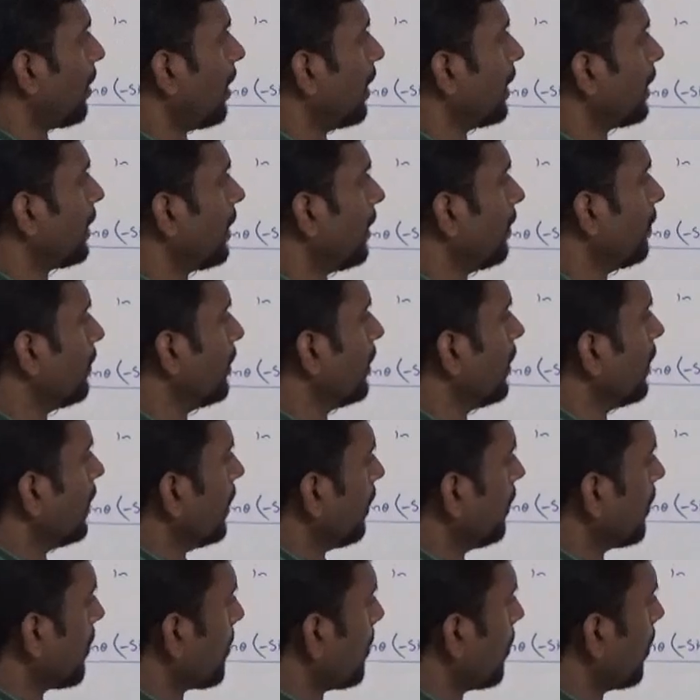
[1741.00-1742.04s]
positive.
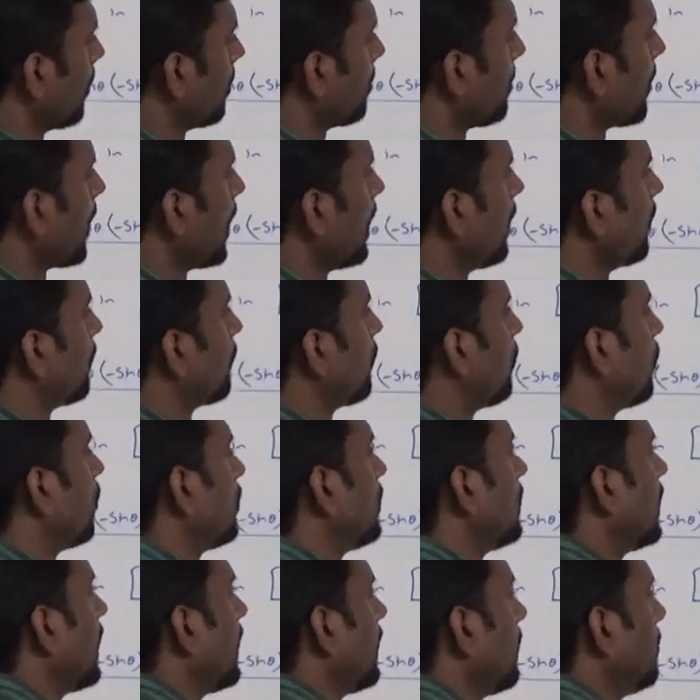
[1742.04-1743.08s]
If you put pi by
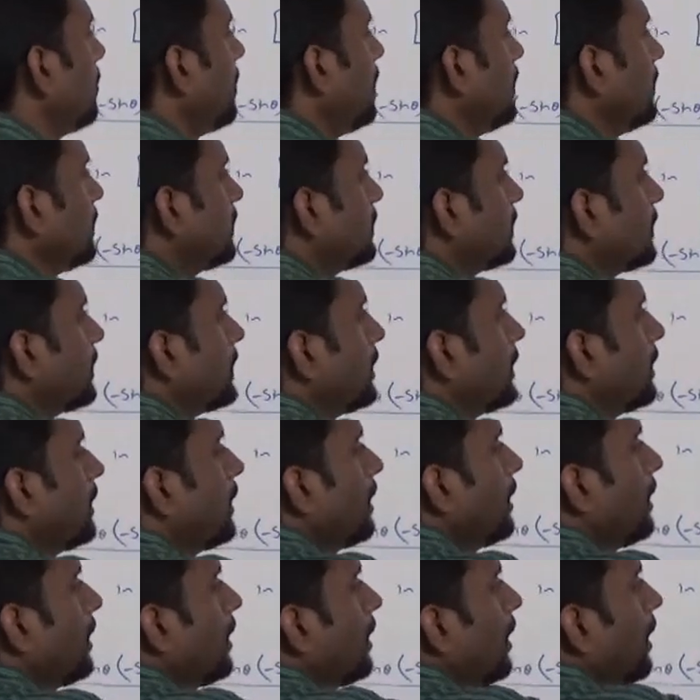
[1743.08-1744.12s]
4, that means
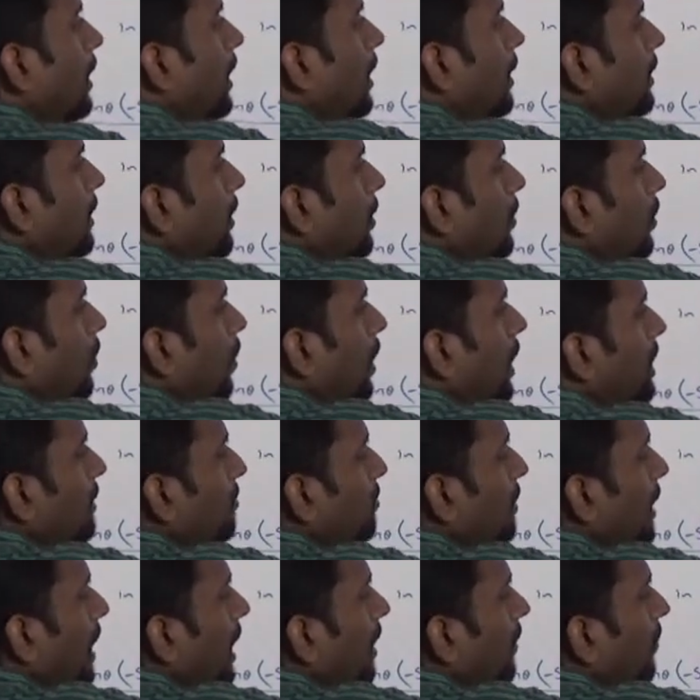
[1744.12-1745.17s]
the
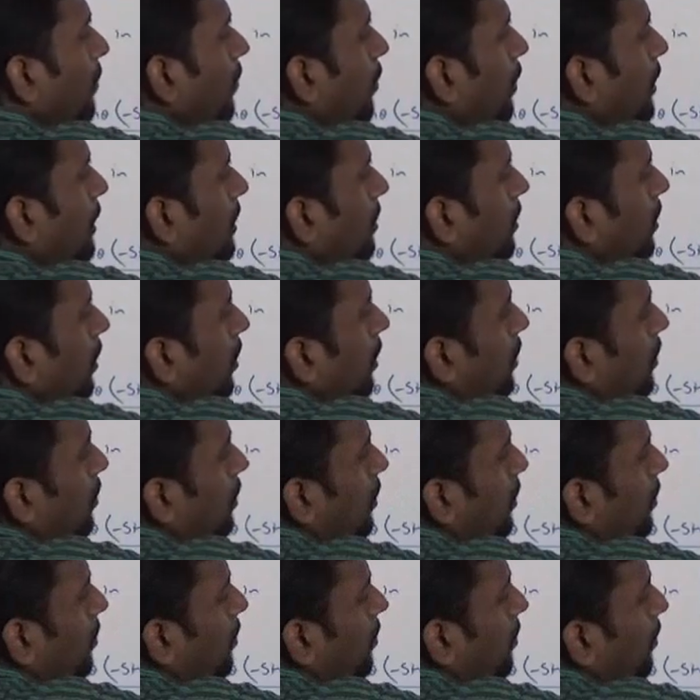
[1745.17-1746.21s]
cos pi by 4 is equal
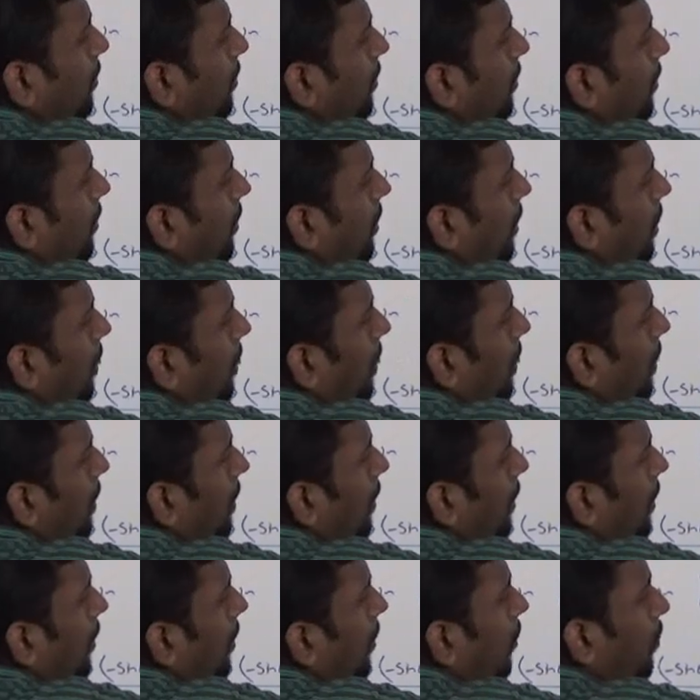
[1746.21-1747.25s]
to
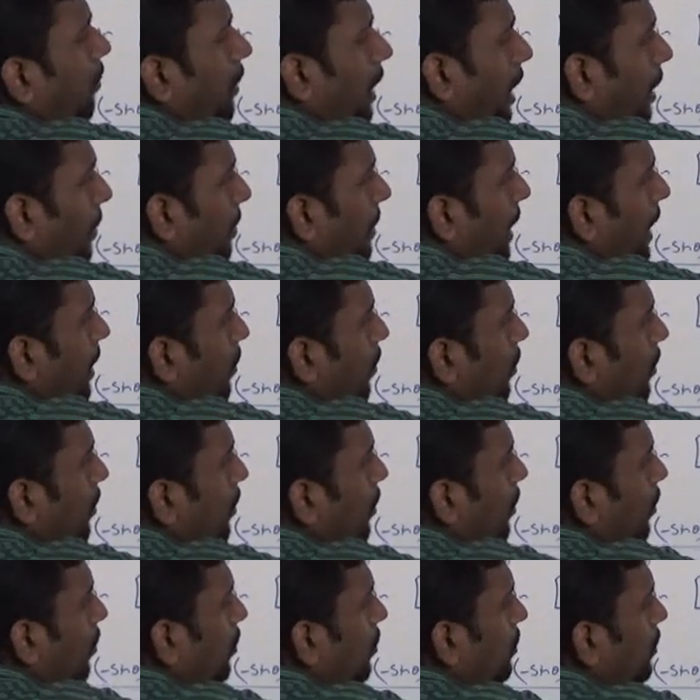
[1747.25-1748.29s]
1 by
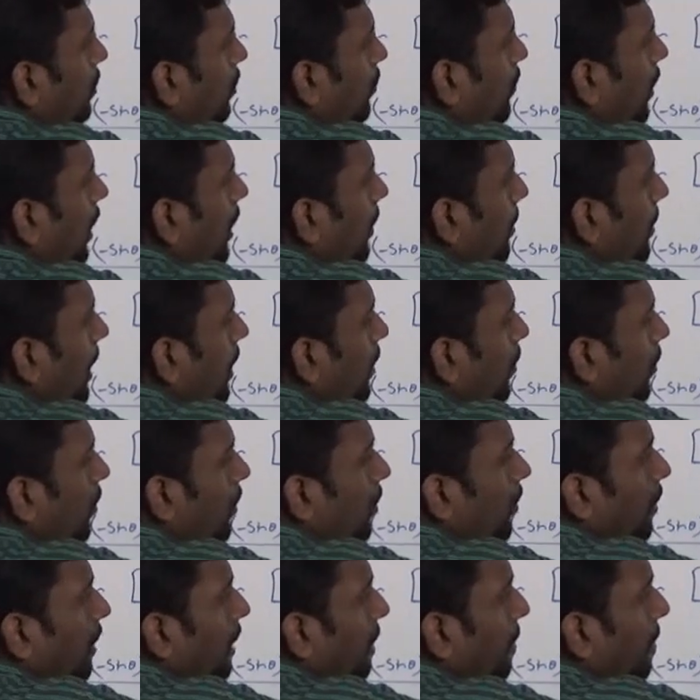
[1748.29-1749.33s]
root 2. So 1 by
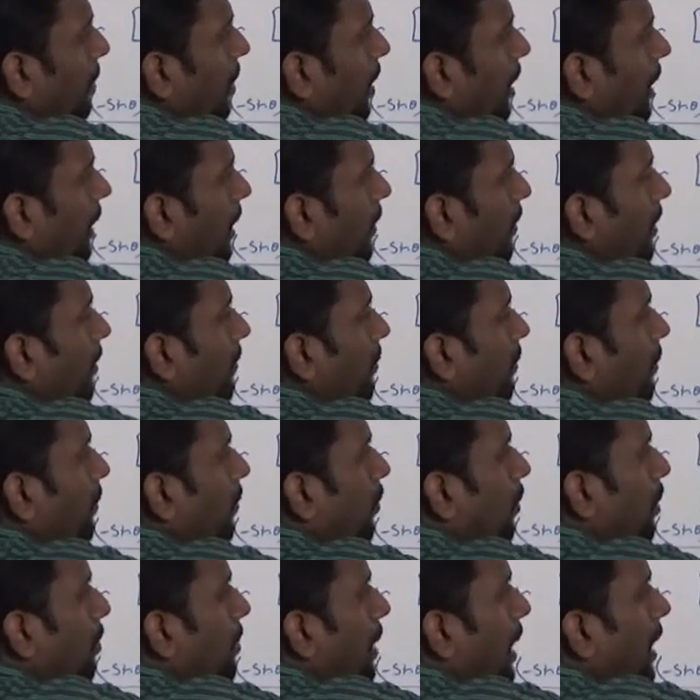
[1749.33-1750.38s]
root 2 is positive and
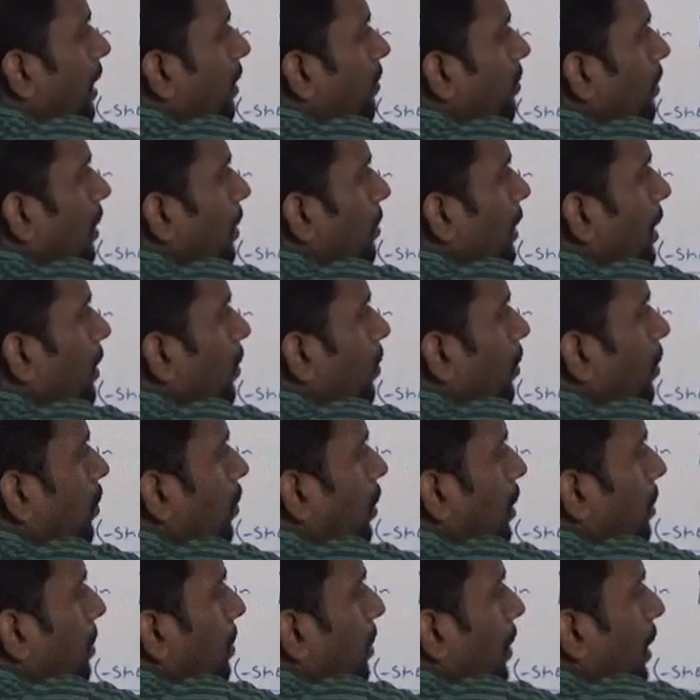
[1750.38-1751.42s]
4 minus 1 by root
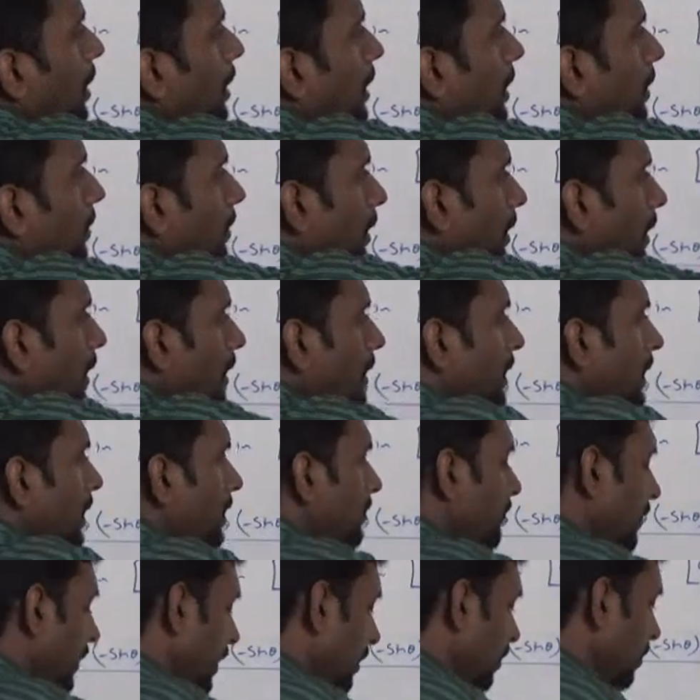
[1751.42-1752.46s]
2 is positive.
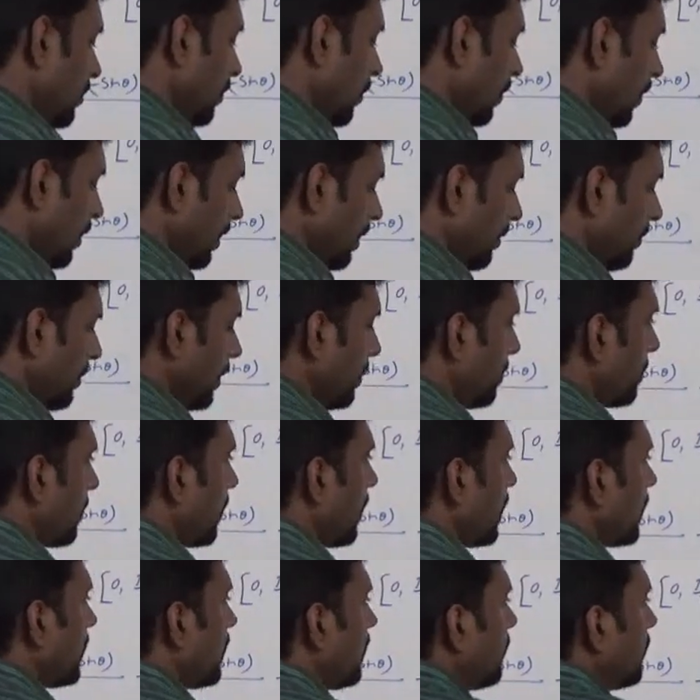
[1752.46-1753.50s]
This value is always
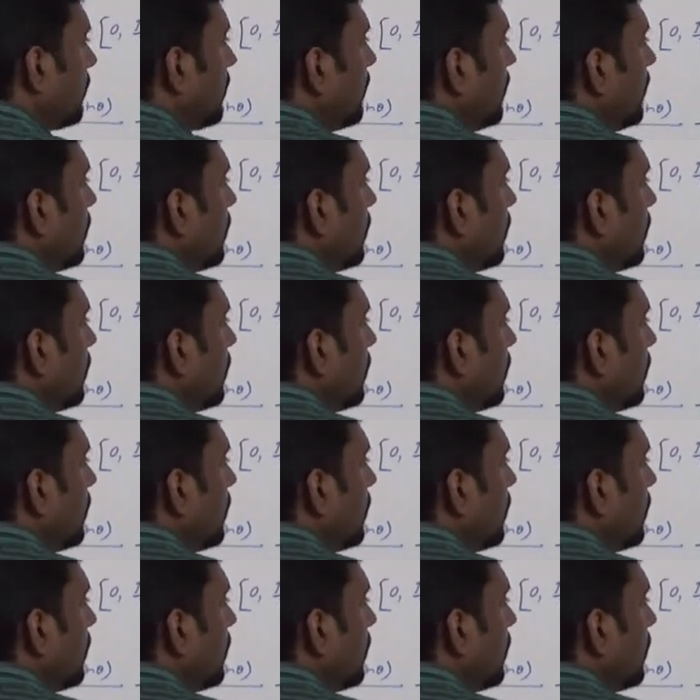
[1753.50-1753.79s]
positive.